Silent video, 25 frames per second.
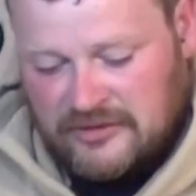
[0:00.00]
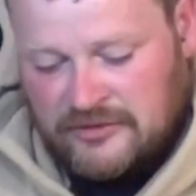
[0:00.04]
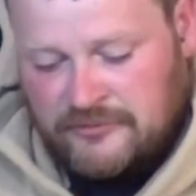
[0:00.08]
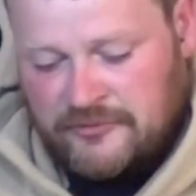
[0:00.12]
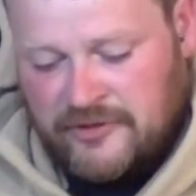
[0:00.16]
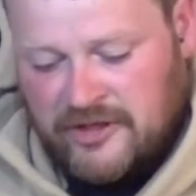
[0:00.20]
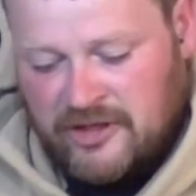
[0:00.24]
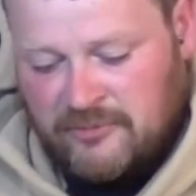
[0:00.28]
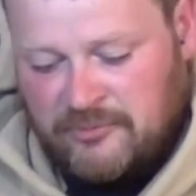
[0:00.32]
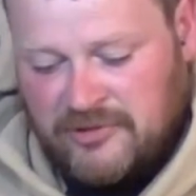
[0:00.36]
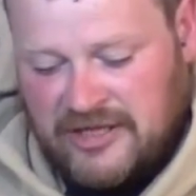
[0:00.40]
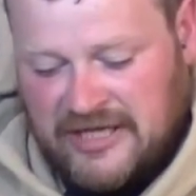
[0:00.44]

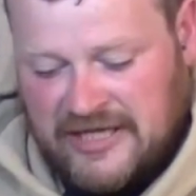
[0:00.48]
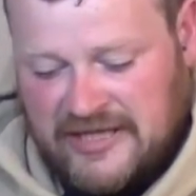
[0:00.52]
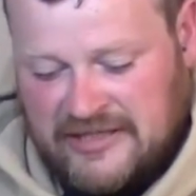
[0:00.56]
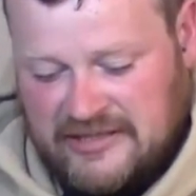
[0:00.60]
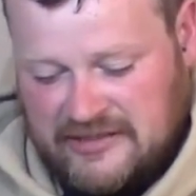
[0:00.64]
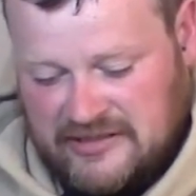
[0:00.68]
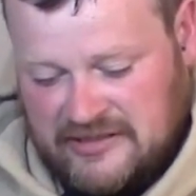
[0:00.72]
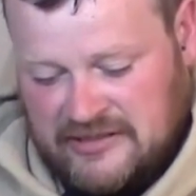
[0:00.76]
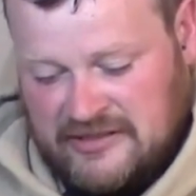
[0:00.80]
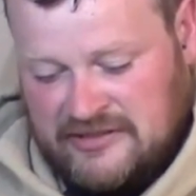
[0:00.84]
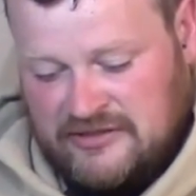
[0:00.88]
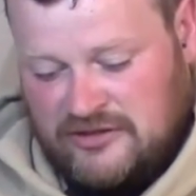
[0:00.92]
trigger
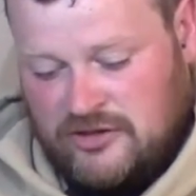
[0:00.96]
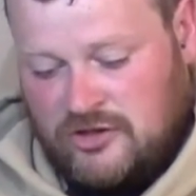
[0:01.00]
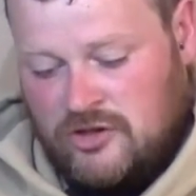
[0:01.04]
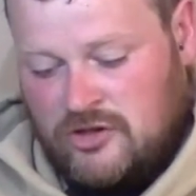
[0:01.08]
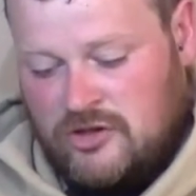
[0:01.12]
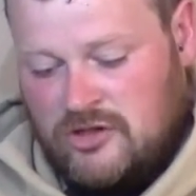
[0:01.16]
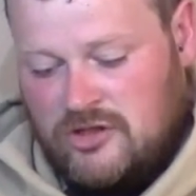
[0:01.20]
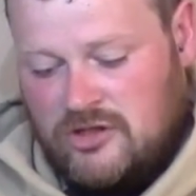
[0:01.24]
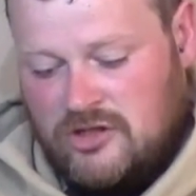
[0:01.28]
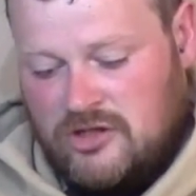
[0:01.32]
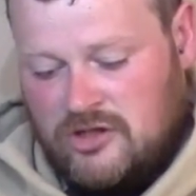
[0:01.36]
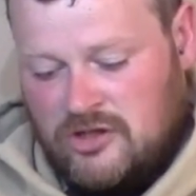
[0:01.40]
blade is a
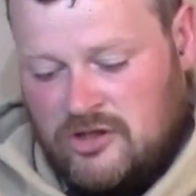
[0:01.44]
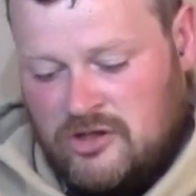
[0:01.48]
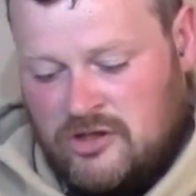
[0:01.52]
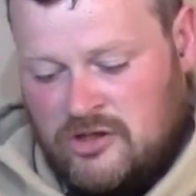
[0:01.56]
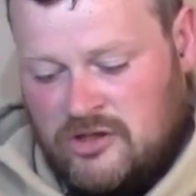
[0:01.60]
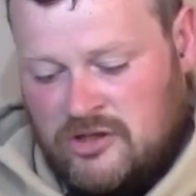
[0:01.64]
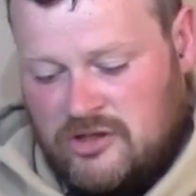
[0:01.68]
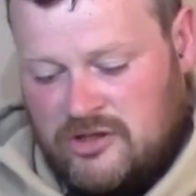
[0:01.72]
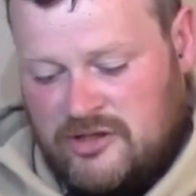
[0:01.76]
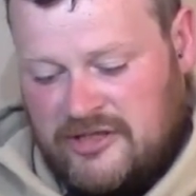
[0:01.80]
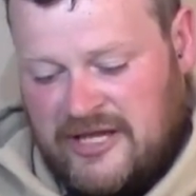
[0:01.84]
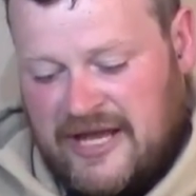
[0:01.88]

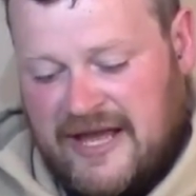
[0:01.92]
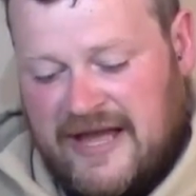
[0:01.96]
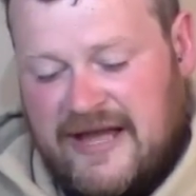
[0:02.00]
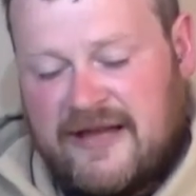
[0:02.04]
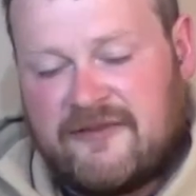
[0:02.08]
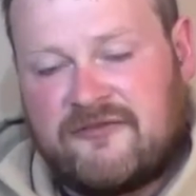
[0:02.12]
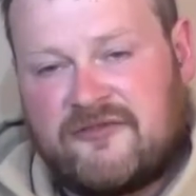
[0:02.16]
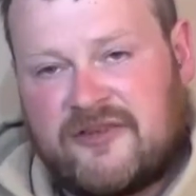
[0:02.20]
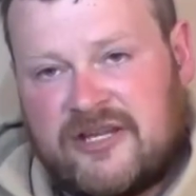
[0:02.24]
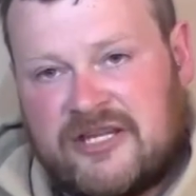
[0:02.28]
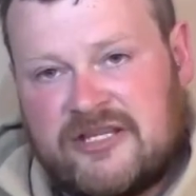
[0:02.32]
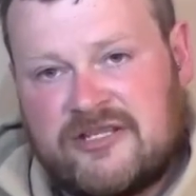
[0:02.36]
good
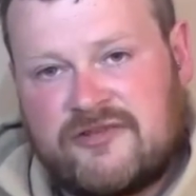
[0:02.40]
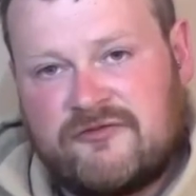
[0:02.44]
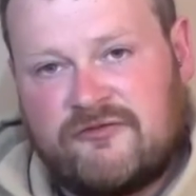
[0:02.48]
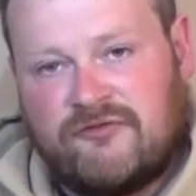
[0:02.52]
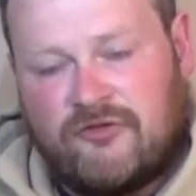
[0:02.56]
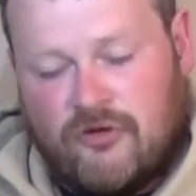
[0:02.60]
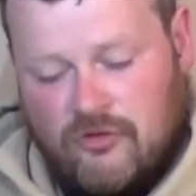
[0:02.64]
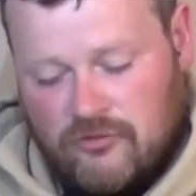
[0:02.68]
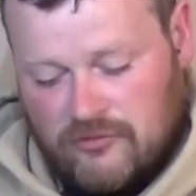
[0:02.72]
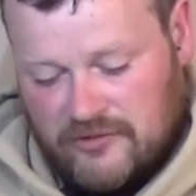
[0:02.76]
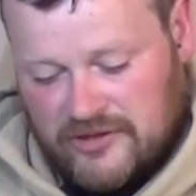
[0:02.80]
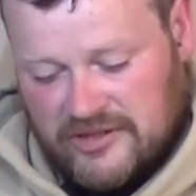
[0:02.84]
½ inch
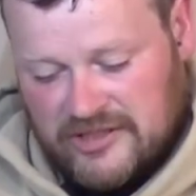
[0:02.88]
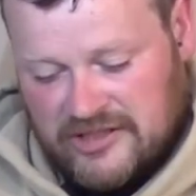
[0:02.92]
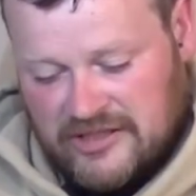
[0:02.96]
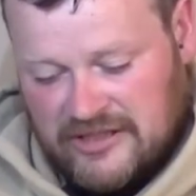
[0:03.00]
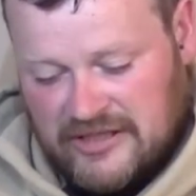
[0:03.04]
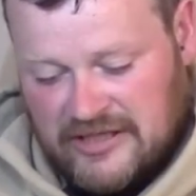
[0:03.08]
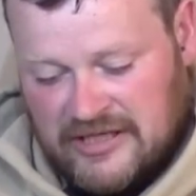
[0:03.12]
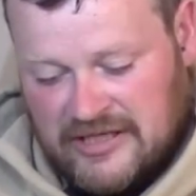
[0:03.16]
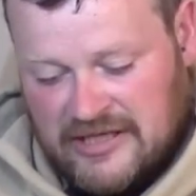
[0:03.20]
forward.